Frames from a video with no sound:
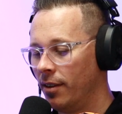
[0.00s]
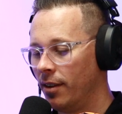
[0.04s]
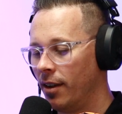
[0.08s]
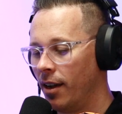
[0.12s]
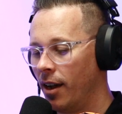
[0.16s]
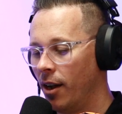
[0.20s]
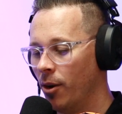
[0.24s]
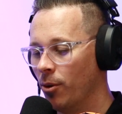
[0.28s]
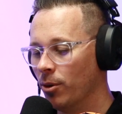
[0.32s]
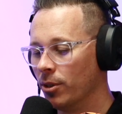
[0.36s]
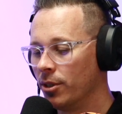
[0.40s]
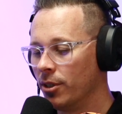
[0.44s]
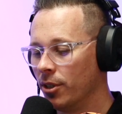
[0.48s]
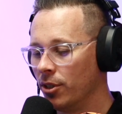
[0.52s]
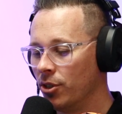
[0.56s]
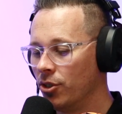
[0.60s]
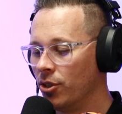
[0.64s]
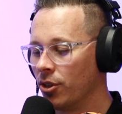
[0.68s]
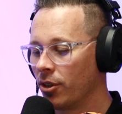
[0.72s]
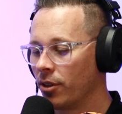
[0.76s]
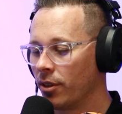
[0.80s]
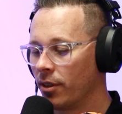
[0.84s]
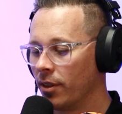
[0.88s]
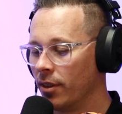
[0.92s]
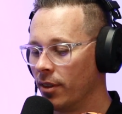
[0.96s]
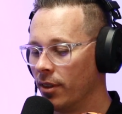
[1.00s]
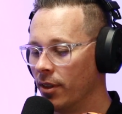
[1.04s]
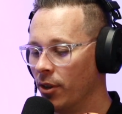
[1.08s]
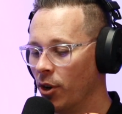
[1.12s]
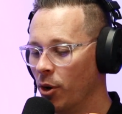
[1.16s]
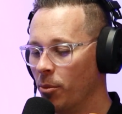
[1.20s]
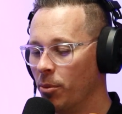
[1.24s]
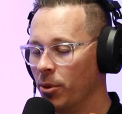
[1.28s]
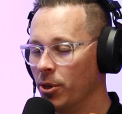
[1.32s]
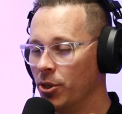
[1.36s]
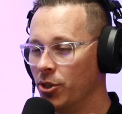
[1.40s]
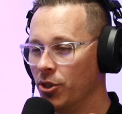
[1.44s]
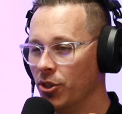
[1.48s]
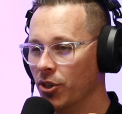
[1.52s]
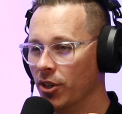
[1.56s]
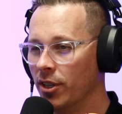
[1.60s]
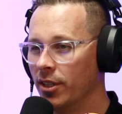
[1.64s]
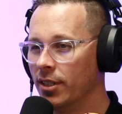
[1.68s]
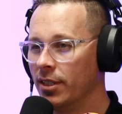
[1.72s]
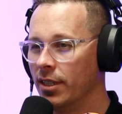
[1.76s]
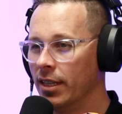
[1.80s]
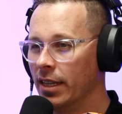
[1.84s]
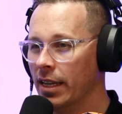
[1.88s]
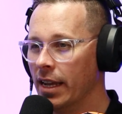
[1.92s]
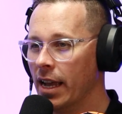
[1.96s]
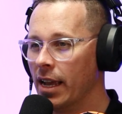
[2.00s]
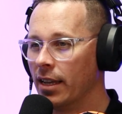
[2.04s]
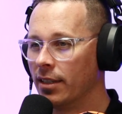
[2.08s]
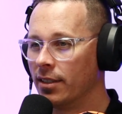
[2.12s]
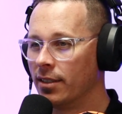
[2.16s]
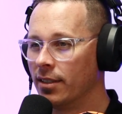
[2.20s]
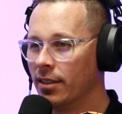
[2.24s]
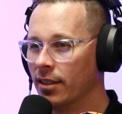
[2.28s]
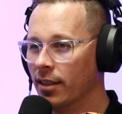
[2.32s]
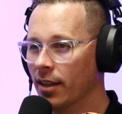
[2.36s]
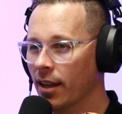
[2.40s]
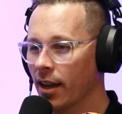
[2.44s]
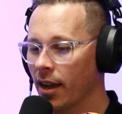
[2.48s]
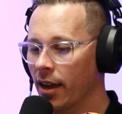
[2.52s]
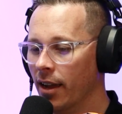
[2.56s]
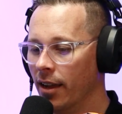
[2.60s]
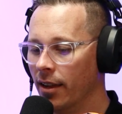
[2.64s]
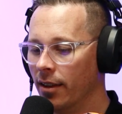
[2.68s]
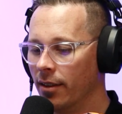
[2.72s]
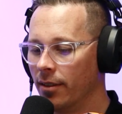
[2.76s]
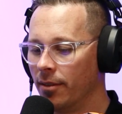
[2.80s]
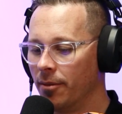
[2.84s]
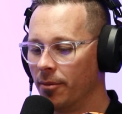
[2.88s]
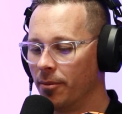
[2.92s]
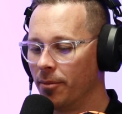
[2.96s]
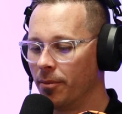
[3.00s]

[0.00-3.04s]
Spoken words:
I also took the opportunity yesterday,